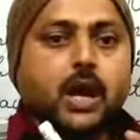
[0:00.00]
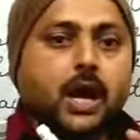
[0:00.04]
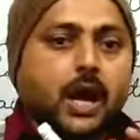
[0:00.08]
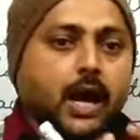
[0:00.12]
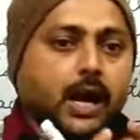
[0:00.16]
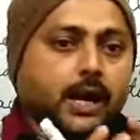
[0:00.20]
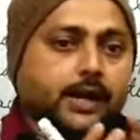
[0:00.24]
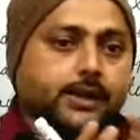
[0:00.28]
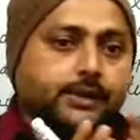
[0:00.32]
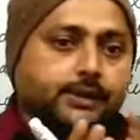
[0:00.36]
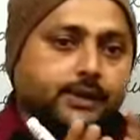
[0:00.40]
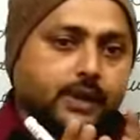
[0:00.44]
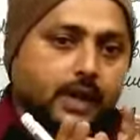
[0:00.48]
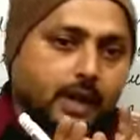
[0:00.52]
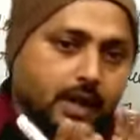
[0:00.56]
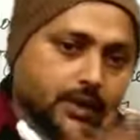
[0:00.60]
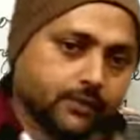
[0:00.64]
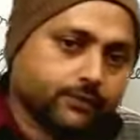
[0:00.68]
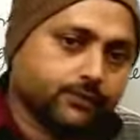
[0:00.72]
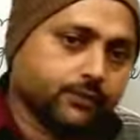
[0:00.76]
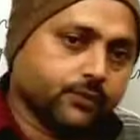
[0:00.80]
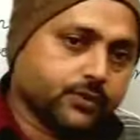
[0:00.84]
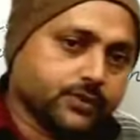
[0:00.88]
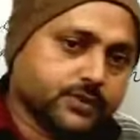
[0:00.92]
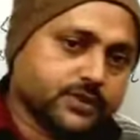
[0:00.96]
and that
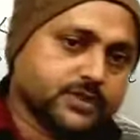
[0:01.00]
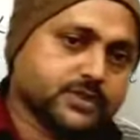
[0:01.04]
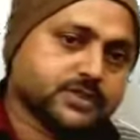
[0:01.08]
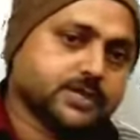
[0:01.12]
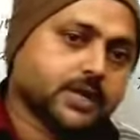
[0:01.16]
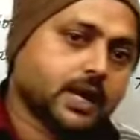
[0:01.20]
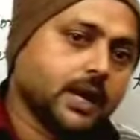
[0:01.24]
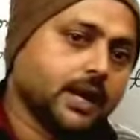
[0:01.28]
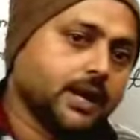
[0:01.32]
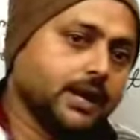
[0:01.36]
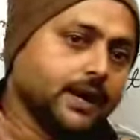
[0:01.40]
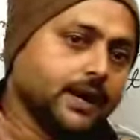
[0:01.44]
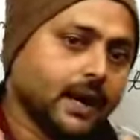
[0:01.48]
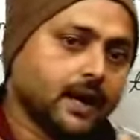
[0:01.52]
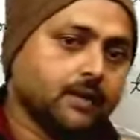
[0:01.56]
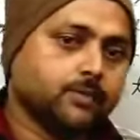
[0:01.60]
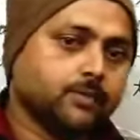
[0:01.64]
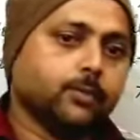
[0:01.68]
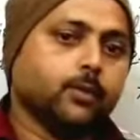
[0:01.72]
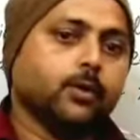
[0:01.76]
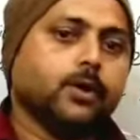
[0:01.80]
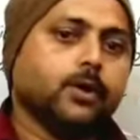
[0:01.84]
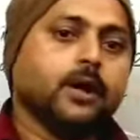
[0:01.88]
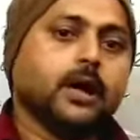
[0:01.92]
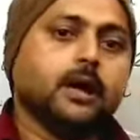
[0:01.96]
force is called
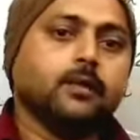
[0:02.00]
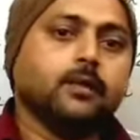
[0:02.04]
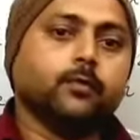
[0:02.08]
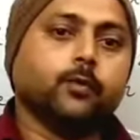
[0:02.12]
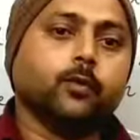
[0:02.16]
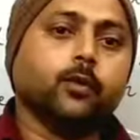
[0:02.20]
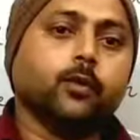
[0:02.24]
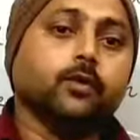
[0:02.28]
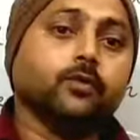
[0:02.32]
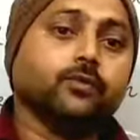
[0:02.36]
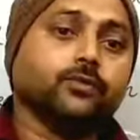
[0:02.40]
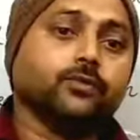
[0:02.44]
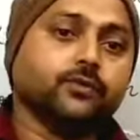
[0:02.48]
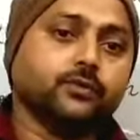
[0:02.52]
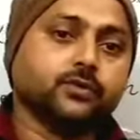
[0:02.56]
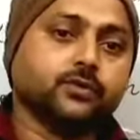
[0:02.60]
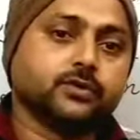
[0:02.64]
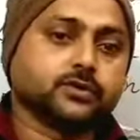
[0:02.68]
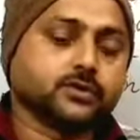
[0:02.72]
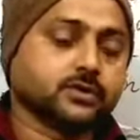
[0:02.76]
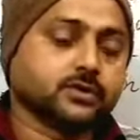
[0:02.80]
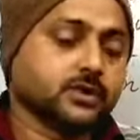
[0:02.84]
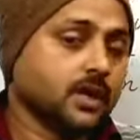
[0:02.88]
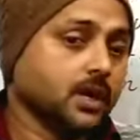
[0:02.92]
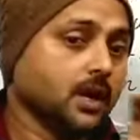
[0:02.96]
dipole
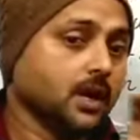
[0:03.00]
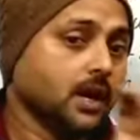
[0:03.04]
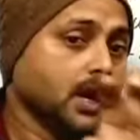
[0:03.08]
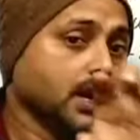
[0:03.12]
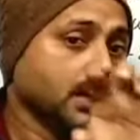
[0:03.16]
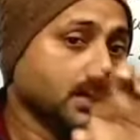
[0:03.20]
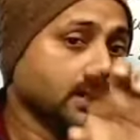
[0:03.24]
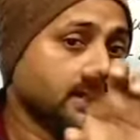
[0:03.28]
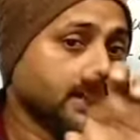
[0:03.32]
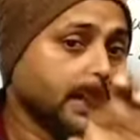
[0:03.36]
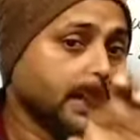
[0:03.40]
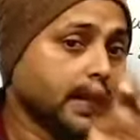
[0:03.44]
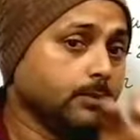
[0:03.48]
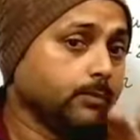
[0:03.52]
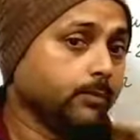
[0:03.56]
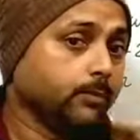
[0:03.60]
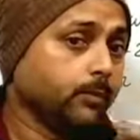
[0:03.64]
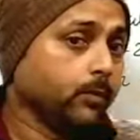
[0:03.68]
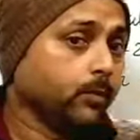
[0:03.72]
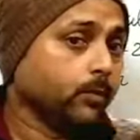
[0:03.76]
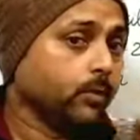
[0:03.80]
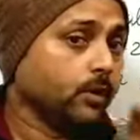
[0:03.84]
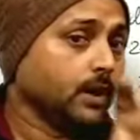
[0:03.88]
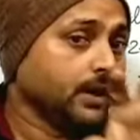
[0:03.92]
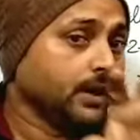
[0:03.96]
force.
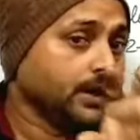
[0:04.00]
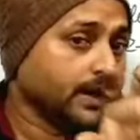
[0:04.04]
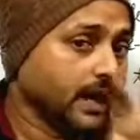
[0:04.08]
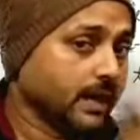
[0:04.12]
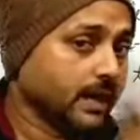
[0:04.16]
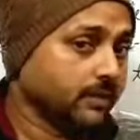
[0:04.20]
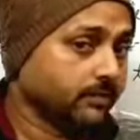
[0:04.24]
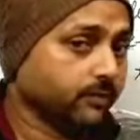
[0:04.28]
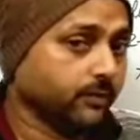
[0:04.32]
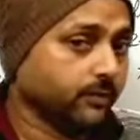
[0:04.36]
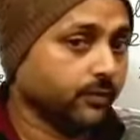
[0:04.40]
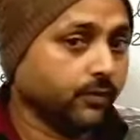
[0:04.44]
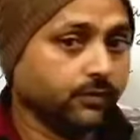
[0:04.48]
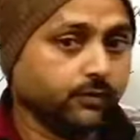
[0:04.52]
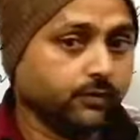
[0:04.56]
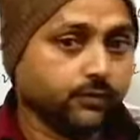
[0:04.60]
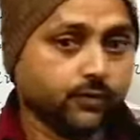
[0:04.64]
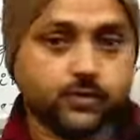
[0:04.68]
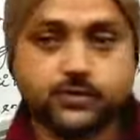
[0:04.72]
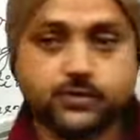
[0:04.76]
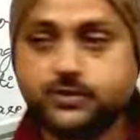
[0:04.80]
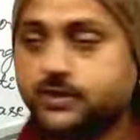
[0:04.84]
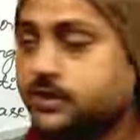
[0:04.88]
Dipole force.